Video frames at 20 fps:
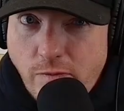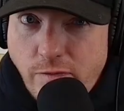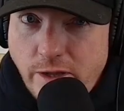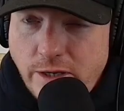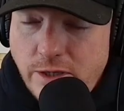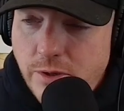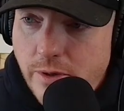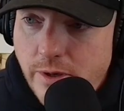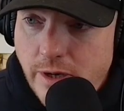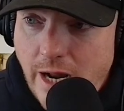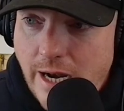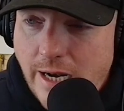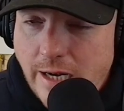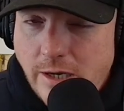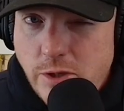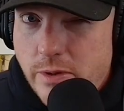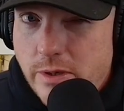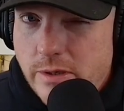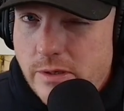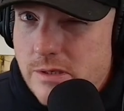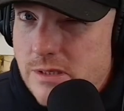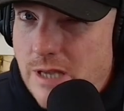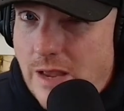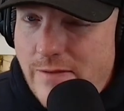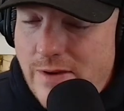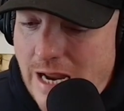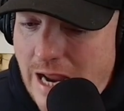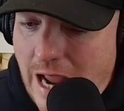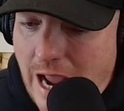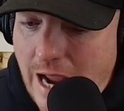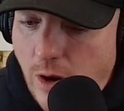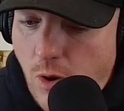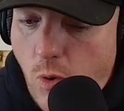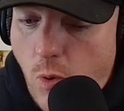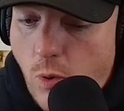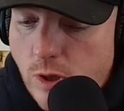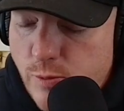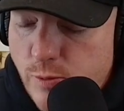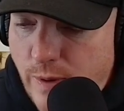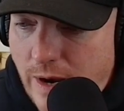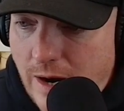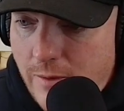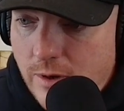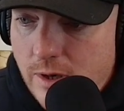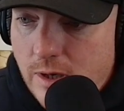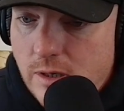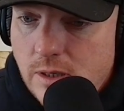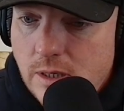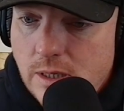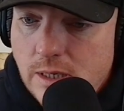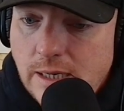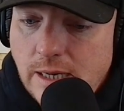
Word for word: roughly two hundred eighty, two hundred seventy-eight horsepower